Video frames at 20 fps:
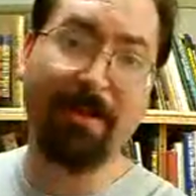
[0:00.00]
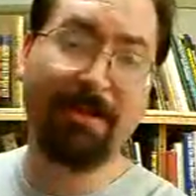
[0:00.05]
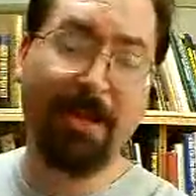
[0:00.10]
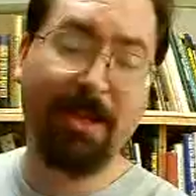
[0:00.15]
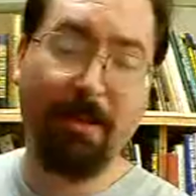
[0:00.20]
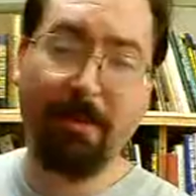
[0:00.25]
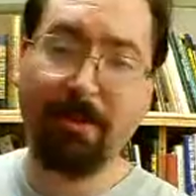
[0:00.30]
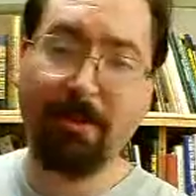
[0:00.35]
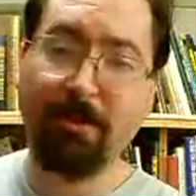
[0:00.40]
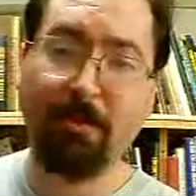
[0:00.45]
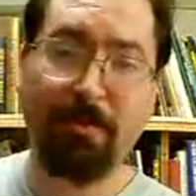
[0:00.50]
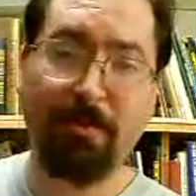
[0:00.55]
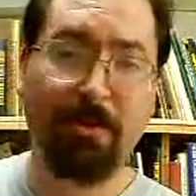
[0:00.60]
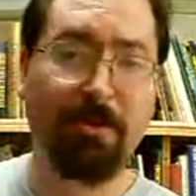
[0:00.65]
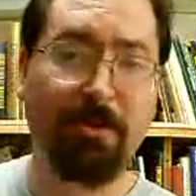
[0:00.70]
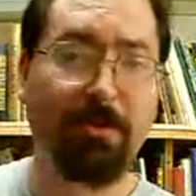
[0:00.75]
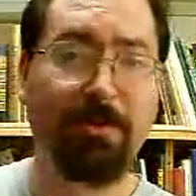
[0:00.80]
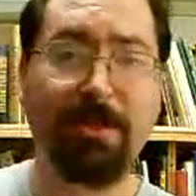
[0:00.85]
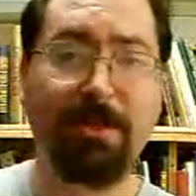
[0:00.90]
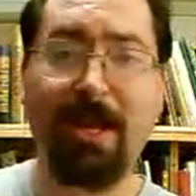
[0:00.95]
This coming Super
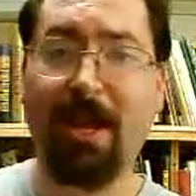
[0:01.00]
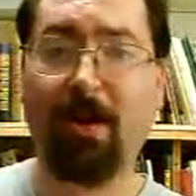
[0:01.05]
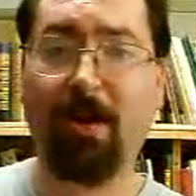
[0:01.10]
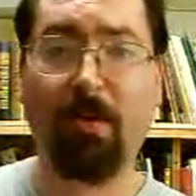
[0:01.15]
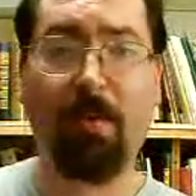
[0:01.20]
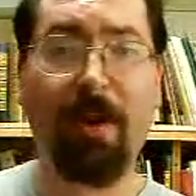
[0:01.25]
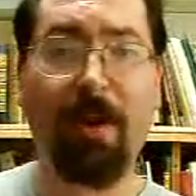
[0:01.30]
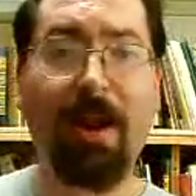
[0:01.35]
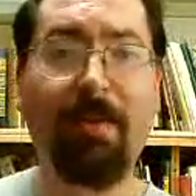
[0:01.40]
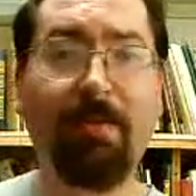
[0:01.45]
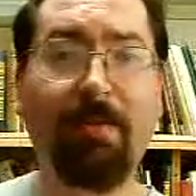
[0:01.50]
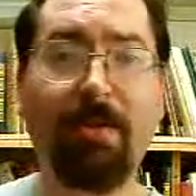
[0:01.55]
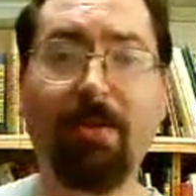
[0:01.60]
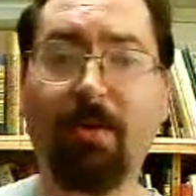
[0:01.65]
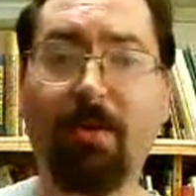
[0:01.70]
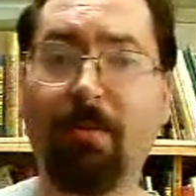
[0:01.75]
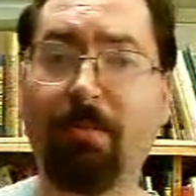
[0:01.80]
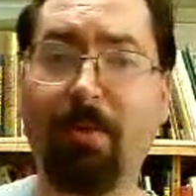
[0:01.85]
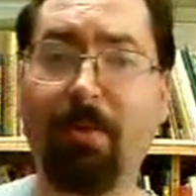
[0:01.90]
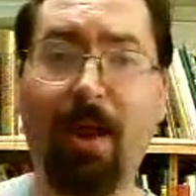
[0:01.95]
Tuesday, or whenever
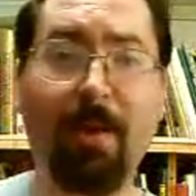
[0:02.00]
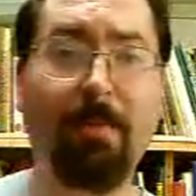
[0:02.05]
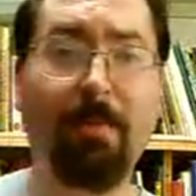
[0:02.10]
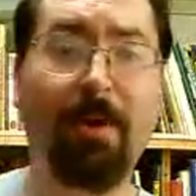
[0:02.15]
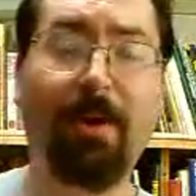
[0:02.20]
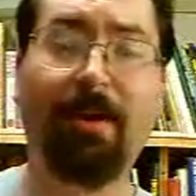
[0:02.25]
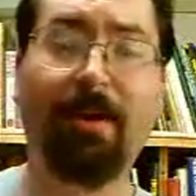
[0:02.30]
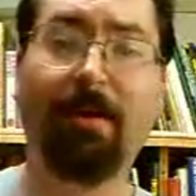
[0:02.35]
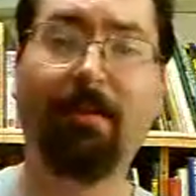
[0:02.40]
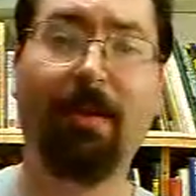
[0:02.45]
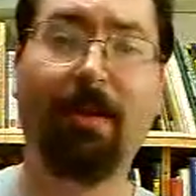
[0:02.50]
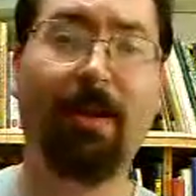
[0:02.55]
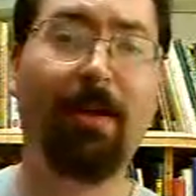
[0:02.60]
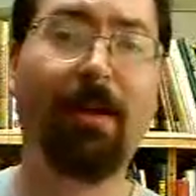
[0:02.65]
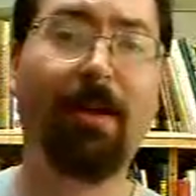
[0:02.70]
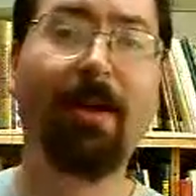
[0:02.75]
your primary